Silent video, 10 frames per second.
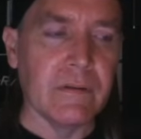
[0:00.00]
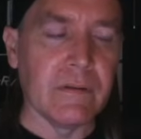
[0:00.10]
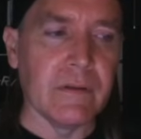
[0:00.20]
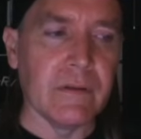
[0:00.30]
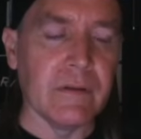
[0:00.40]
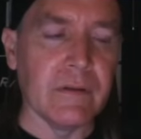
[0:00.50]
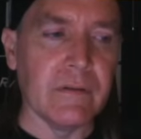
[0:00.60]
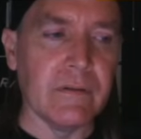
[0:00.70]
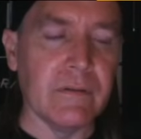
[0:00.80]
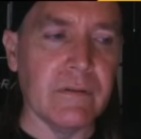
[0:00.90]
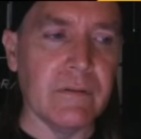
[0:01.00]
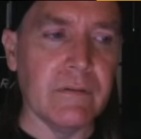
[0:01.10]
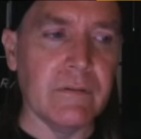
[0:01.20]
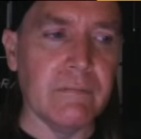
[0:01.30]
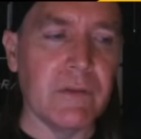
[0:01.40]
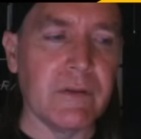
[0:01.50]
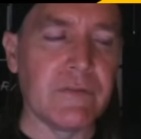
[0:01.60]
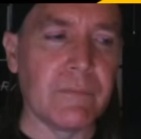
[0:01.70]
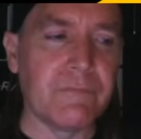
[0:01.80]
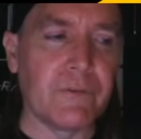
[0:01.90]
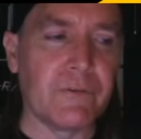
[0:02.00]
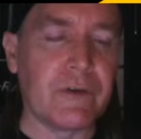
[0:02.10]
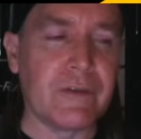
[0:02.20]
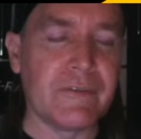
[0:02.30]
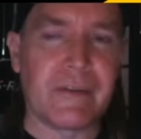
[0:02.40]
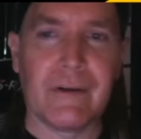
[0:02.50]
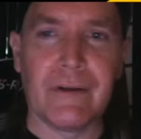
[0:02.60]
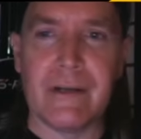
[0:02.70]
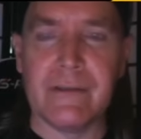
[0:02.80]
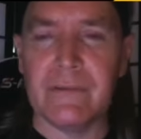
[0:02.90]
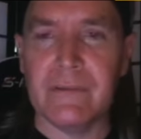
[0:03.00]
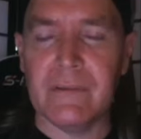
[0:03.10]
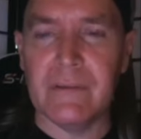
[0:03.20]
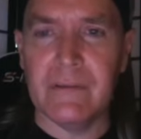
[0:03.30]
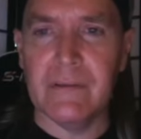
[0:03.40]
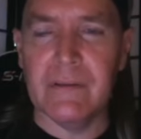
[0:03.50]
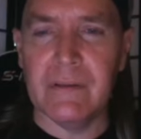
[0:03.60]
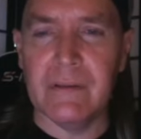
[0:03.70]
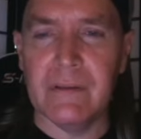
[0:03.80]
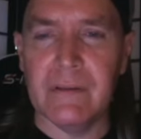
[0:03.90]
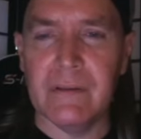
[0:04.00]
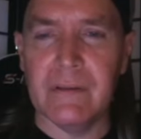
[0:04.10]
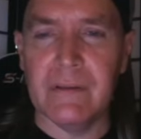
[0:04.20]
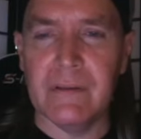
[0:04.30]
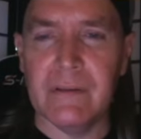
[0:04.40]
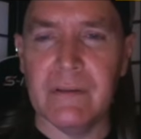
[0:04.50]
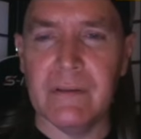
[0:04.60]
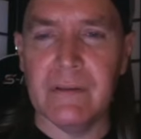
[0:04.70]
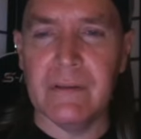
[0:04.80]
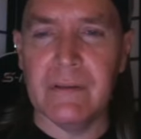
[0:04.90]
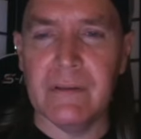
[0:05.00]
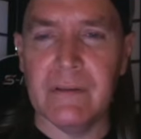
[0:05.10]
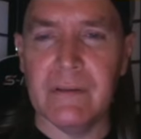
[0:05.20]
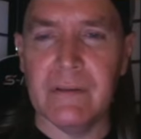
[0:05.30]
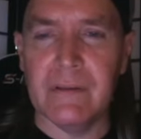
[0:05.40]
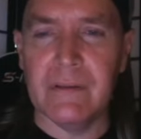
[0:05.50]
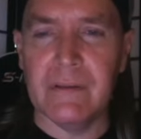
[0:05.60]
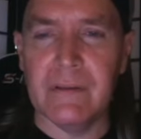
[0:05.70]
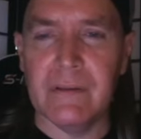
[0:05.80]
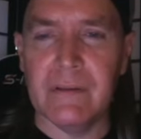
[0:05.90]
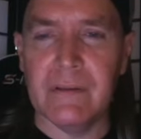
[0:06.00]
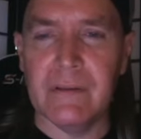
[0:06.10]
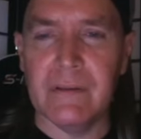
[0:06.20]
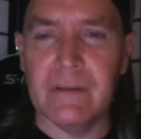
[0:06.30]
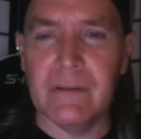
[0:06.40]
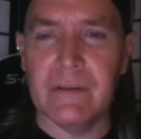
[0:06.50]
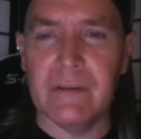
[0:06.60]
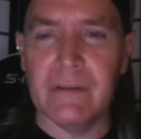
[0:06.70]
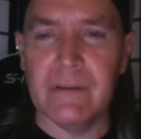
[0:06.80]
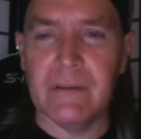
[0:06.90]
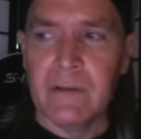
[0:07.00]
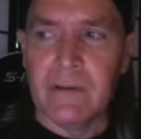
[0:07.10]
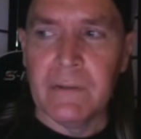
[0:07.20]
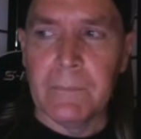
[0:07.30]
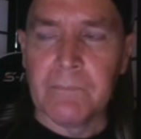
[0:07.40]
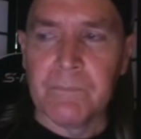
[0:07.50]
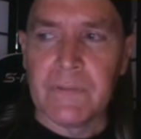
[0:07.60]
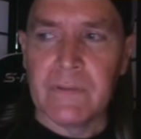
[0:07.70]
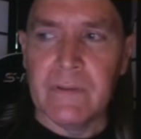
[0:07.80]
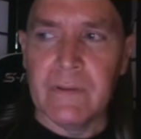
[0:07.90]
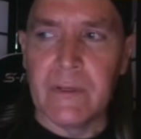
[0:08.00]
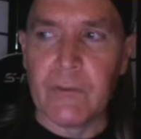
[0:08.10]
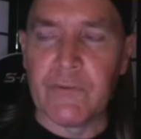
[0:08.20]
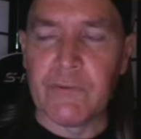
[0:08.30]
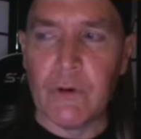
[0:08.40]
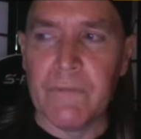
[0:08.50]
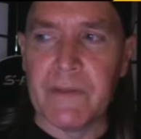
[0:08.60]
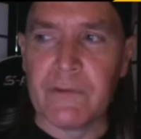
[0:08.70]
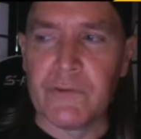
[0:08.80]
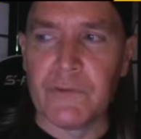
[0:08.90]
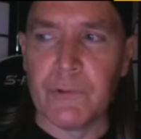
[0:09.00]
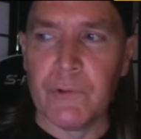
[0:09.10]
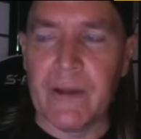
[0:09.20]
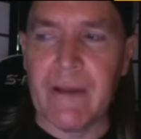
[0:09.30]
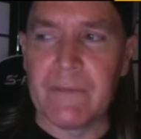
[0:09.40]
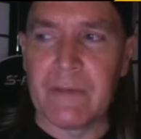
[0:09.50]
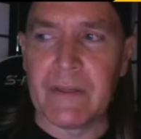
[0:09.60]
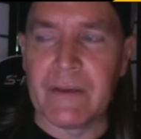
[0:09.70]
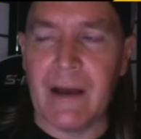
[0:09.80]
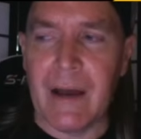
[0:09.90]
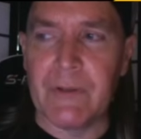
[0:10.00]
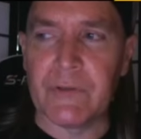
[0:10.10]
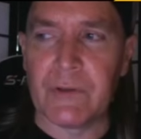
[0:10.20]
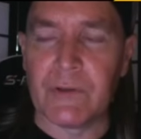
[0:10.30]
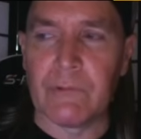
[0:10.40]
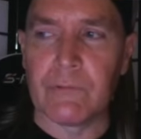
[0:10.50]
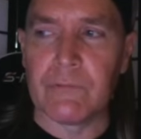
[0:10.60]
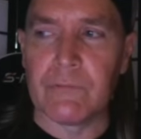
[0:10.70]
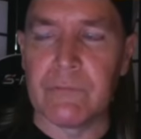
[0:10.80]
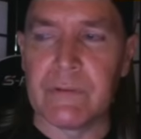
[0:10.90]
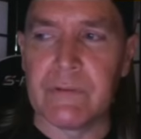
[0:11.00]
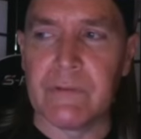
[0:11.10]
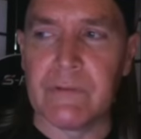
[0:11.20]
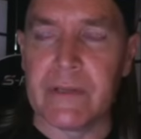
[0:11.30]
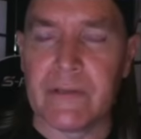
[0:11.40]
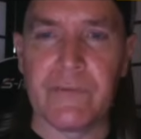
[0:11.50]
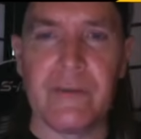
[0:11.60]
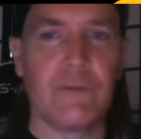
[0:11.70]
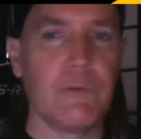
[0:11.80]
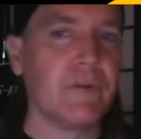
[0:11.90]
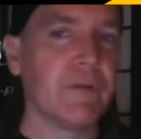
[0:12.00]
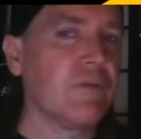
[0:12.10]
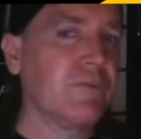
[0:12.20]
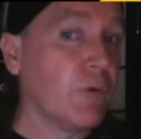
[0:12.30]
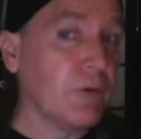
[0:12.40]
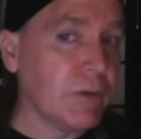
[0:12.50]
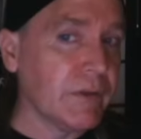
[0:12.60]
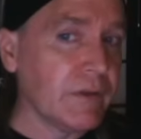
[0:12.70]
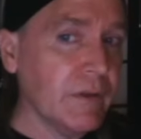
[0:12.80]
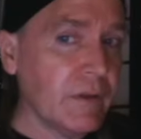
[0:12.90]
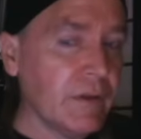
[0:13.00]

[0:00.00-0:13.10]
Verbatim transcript: the Ministerium für Staatssicherheit to be able to do that. In America, you know, the Soviets, true, after, after the Comintern was would, like ceased to exist formally.